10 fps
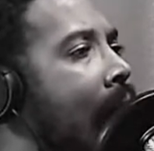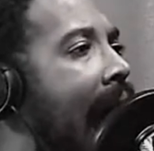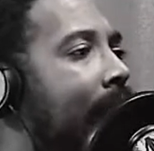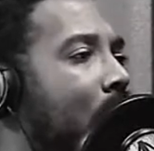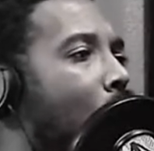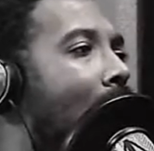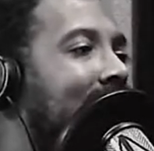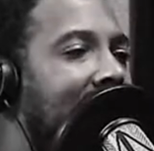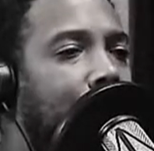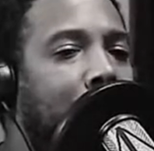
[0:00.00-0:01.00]
After
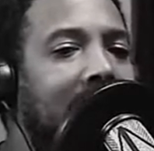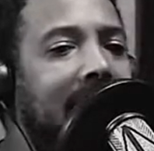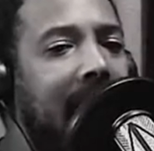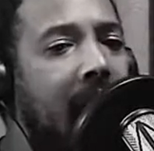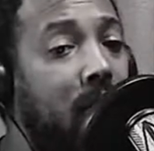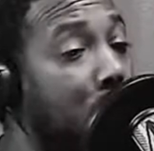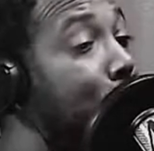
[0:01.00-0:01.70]
watching Flint Town, those